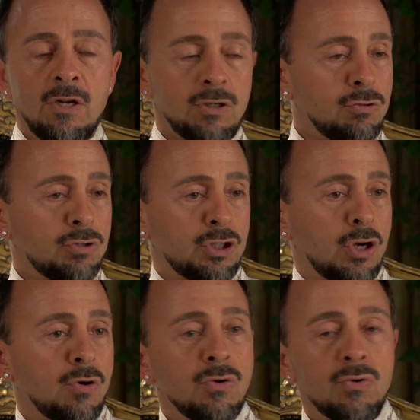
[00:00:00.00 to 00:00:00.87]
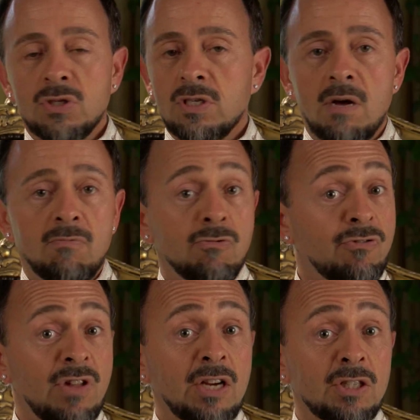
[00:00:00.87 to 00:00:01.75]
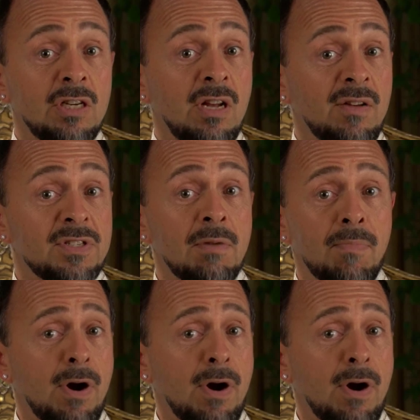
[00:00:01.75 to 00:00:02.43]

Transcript: to show you some reflection of some